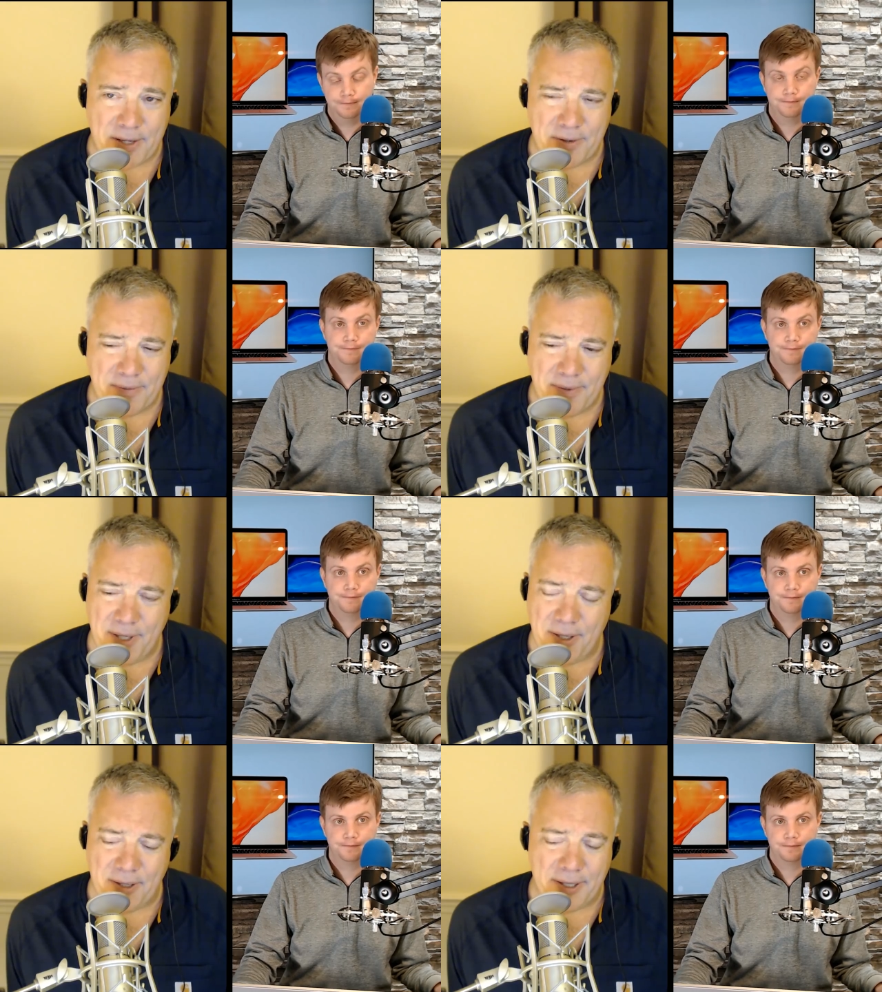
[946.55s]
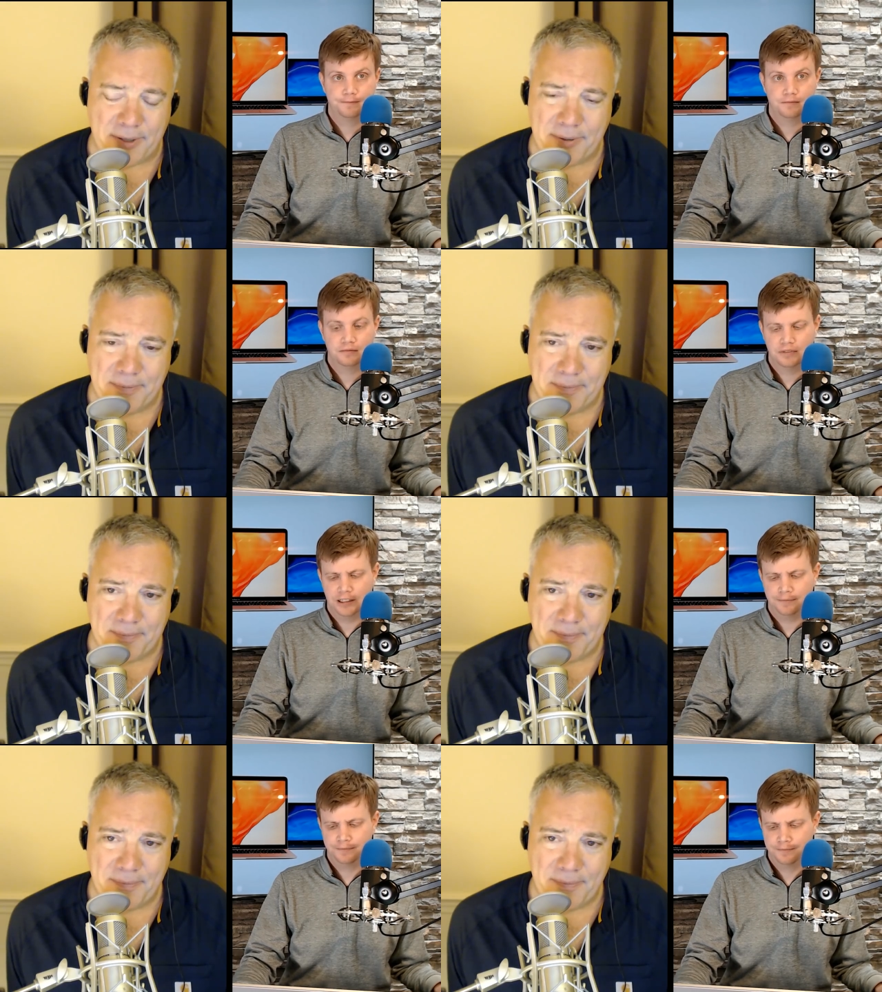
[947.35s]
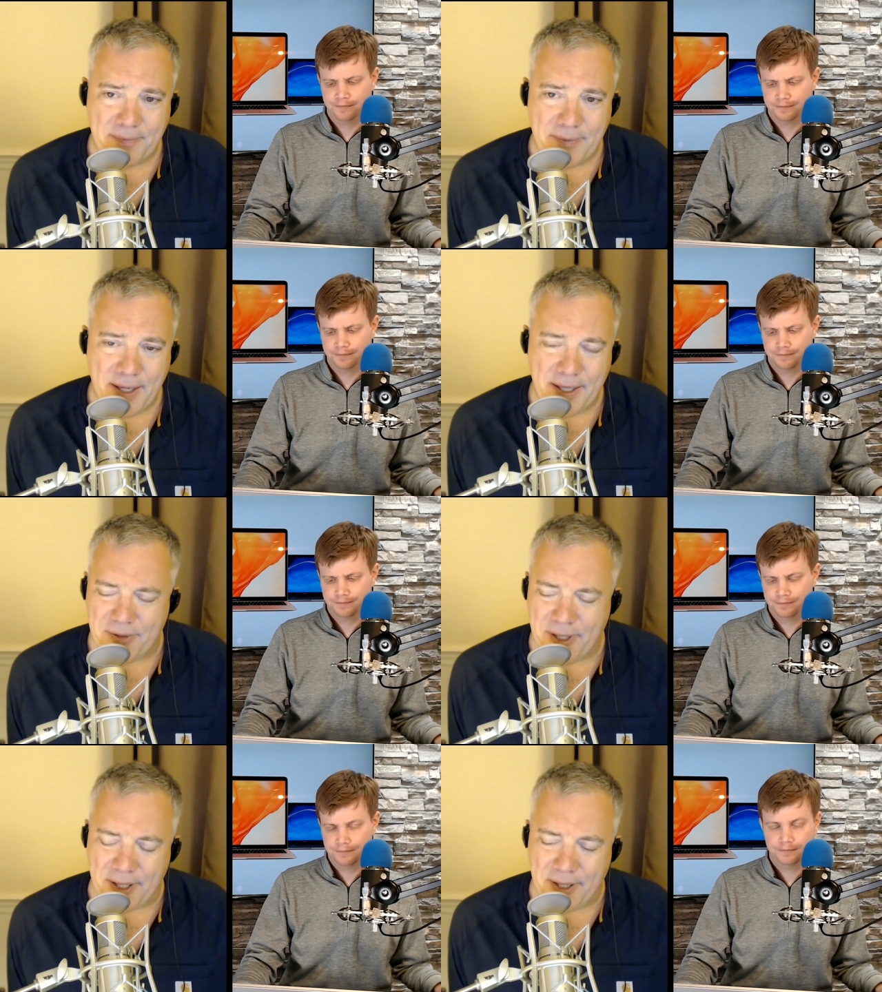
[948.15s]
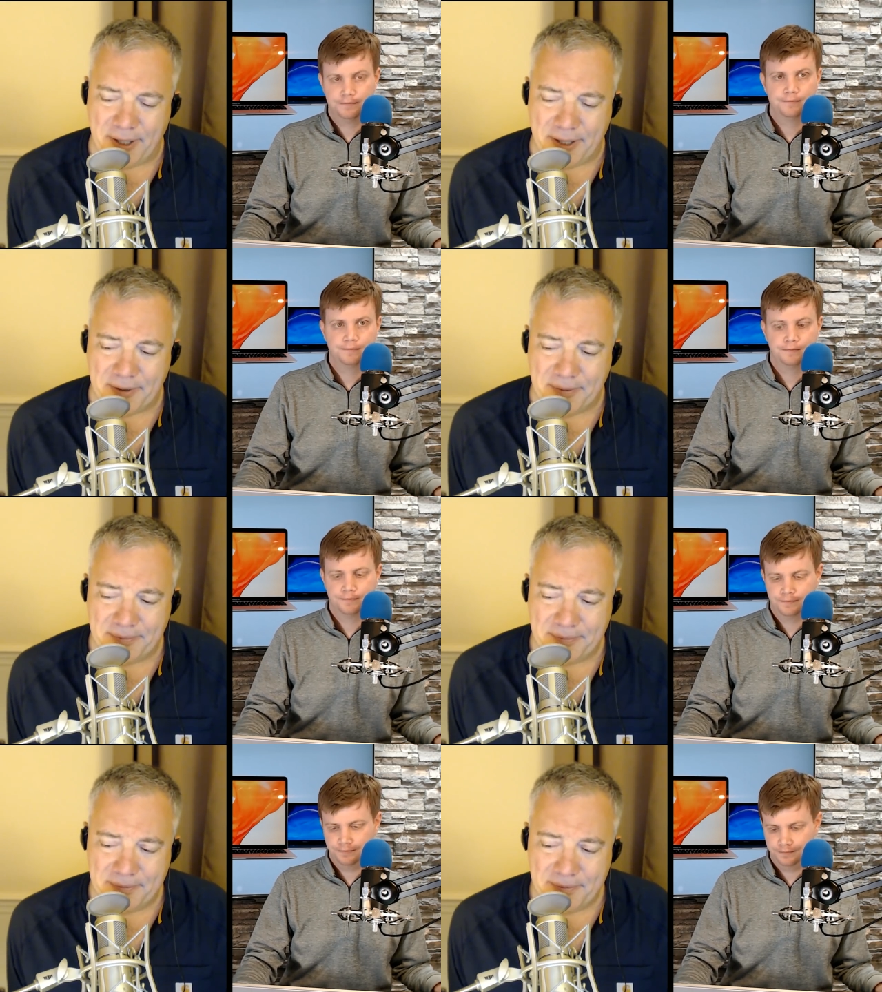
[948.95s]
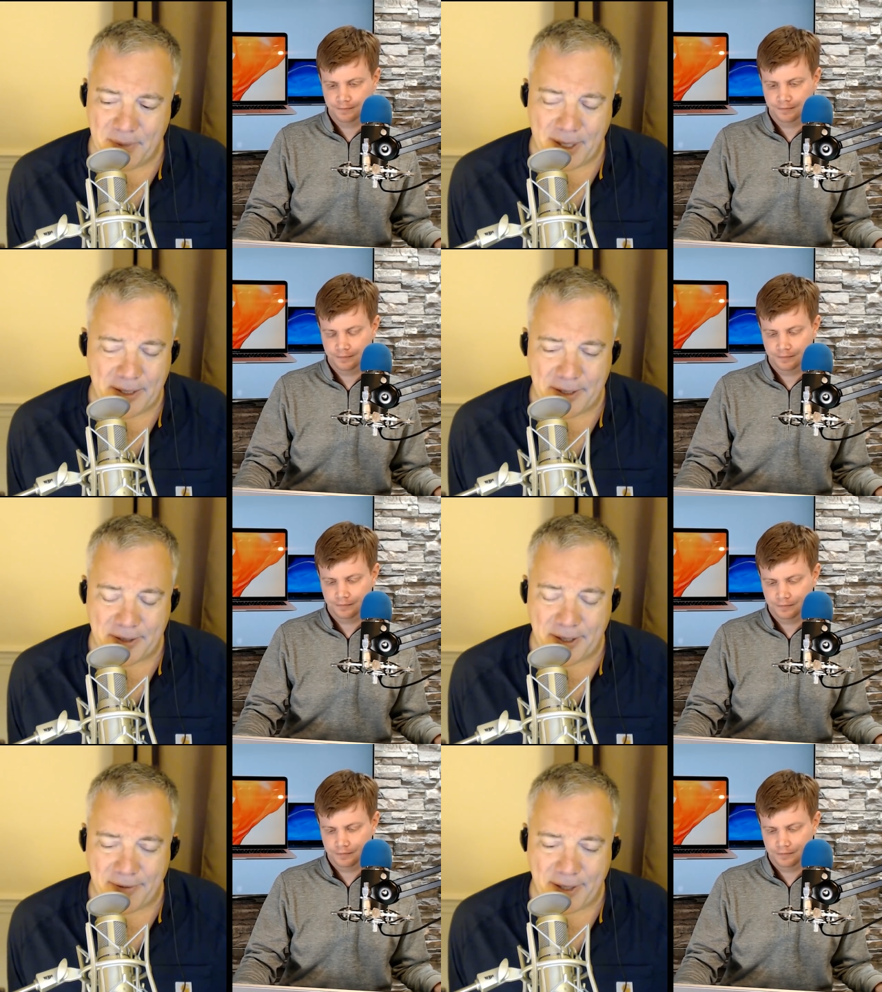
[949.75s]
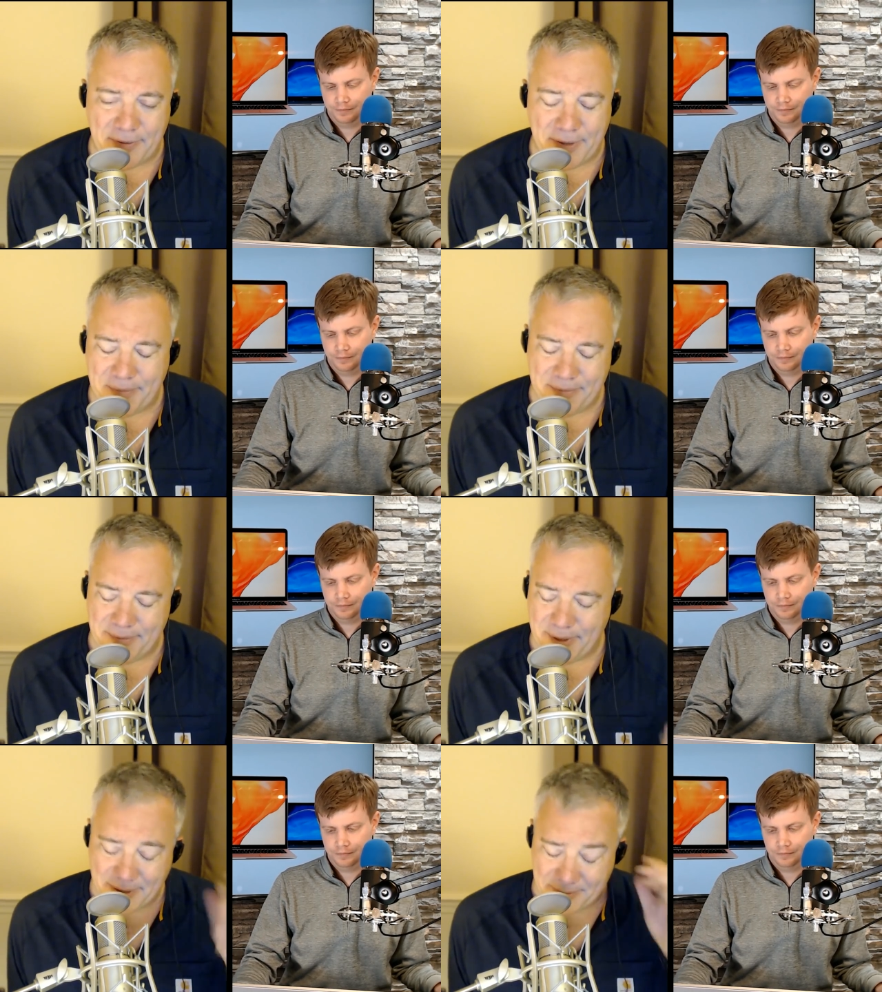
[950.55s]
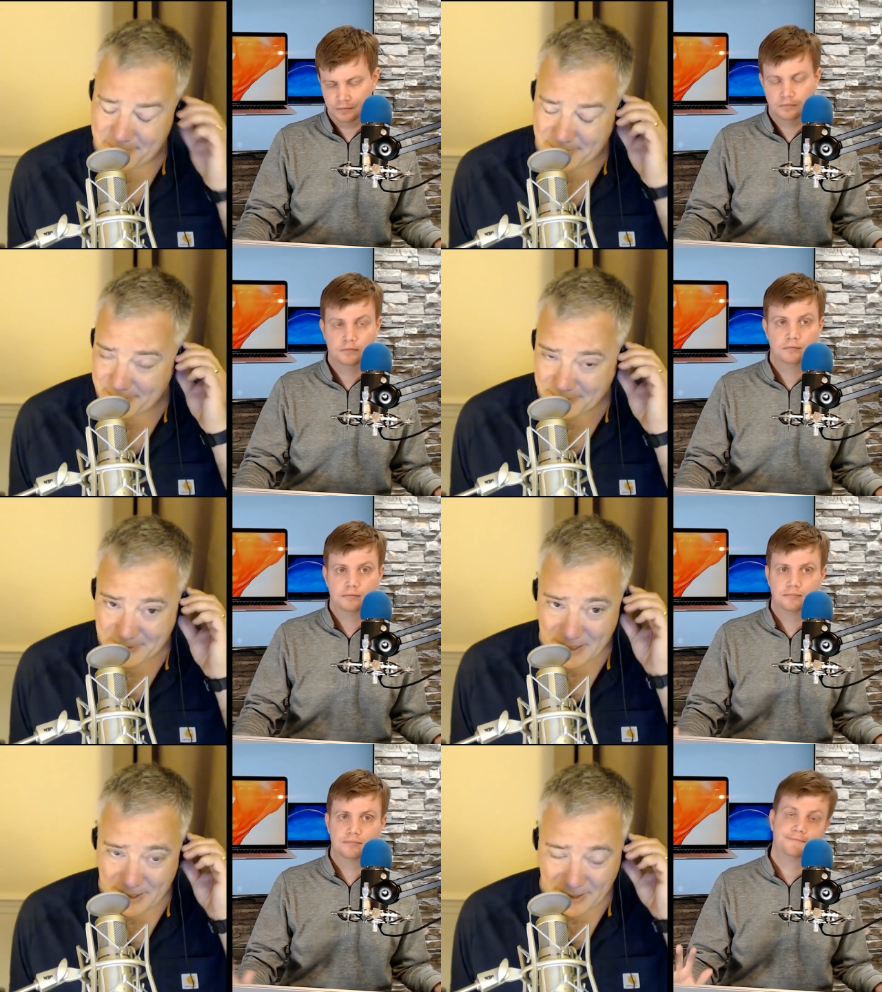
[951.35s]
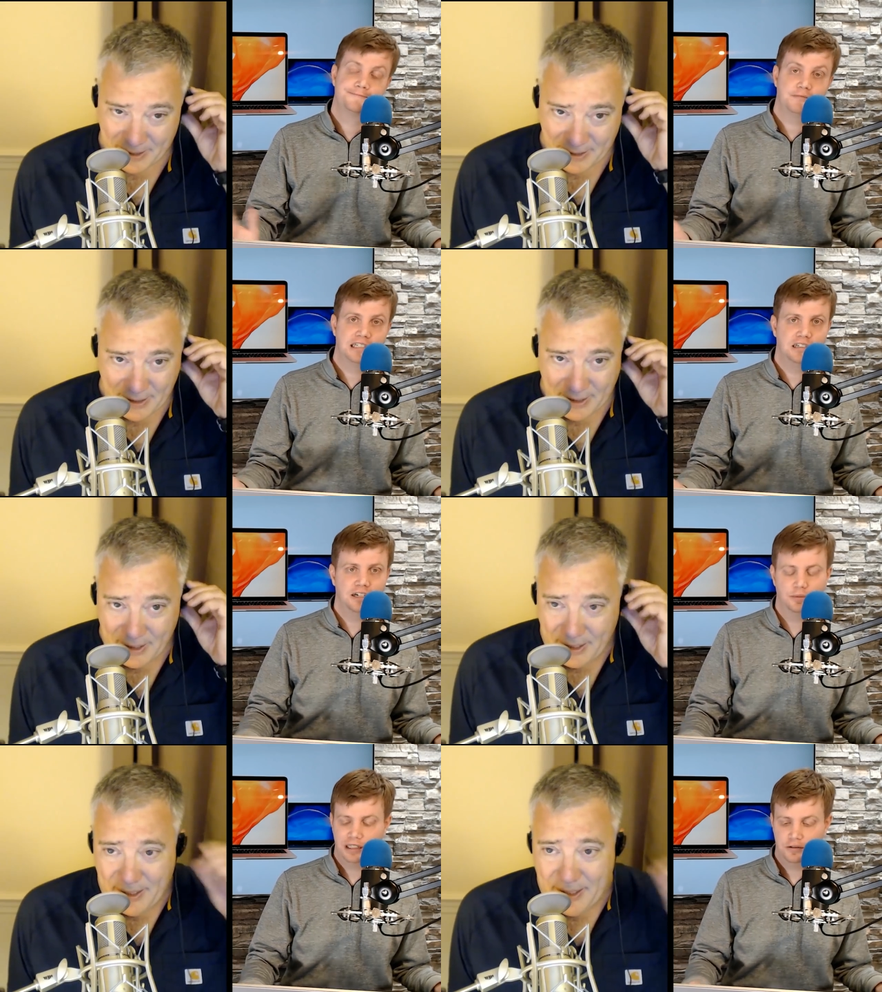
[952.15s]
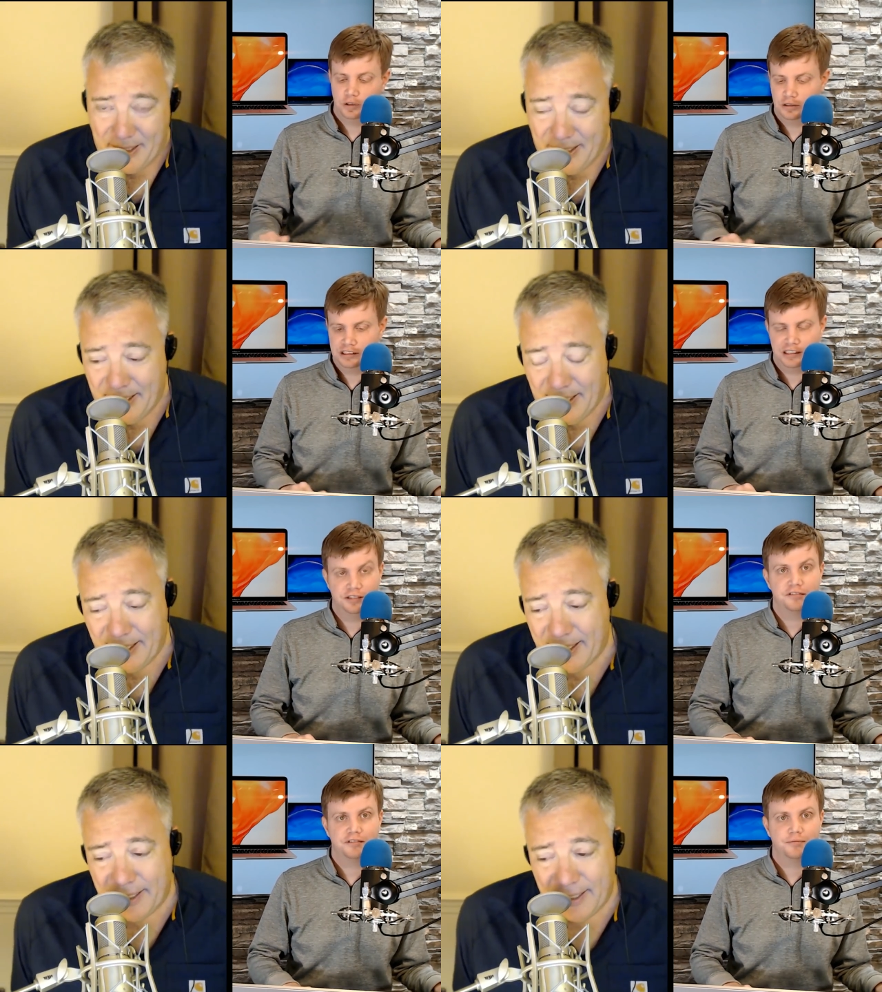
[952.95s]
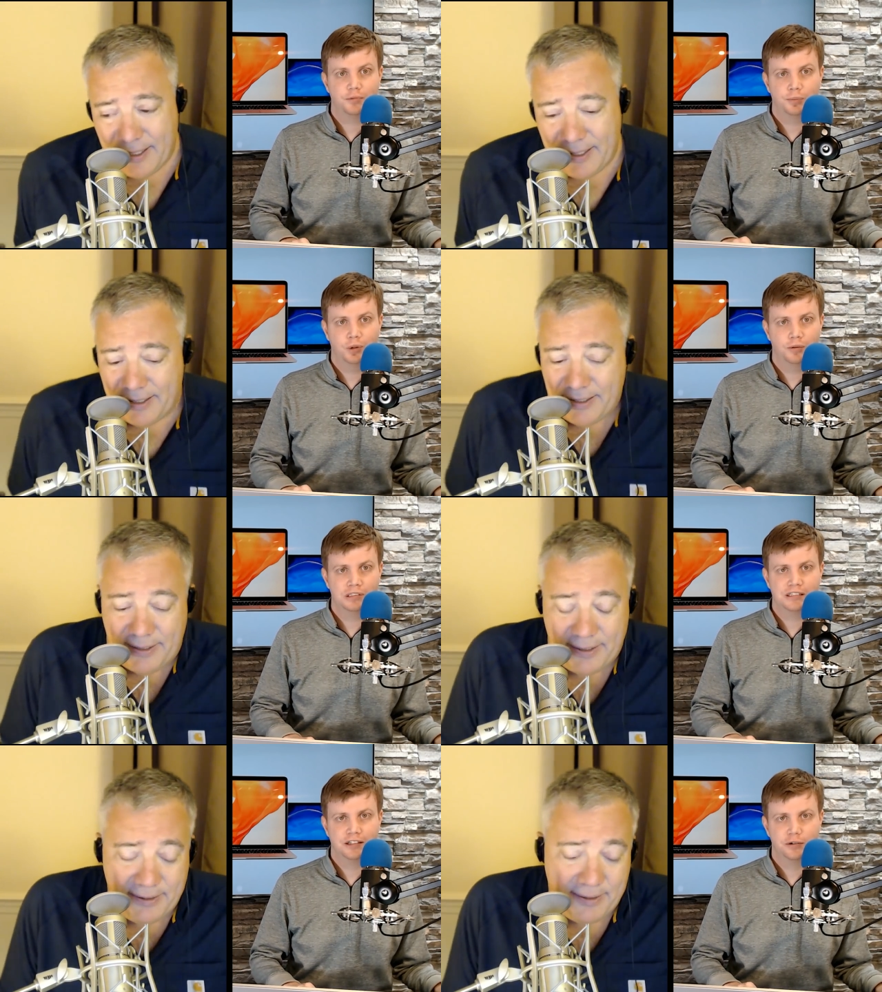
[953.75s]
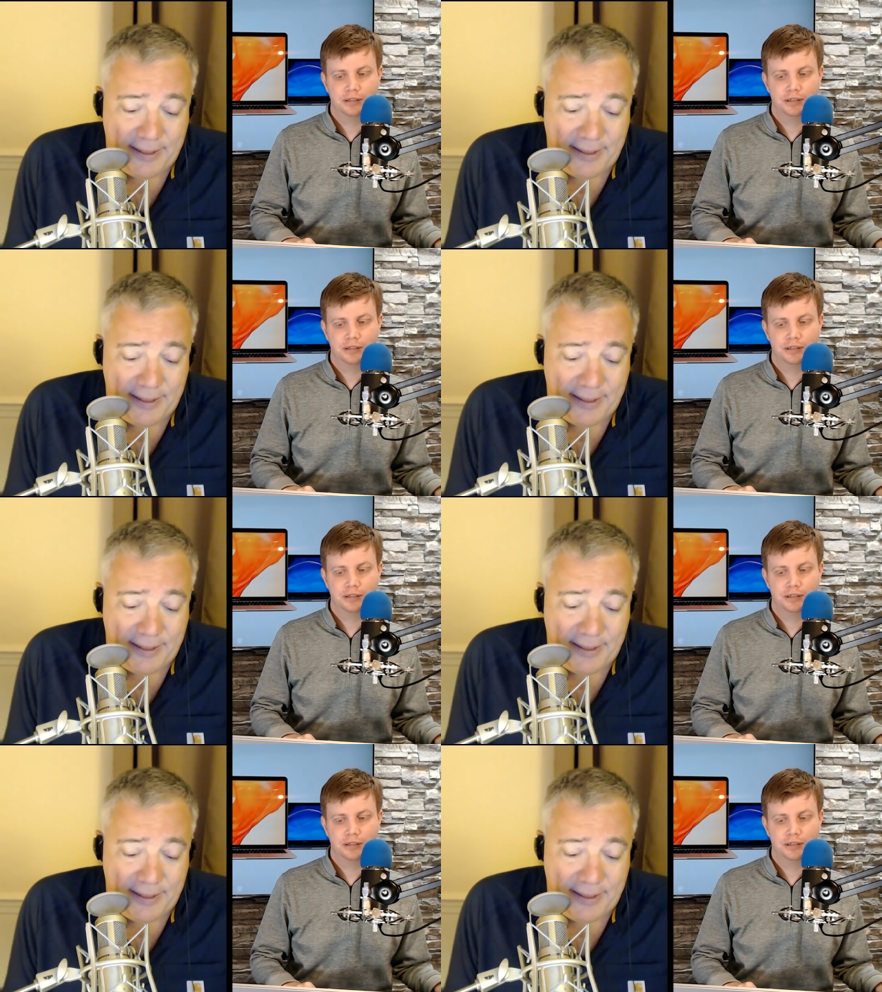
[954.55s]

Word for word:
Speaker 1: that's curious. Yeah, that's really curious. Why not just have I? I okay.
Speaker 2: I, I, don't make the rules. I just report what's on their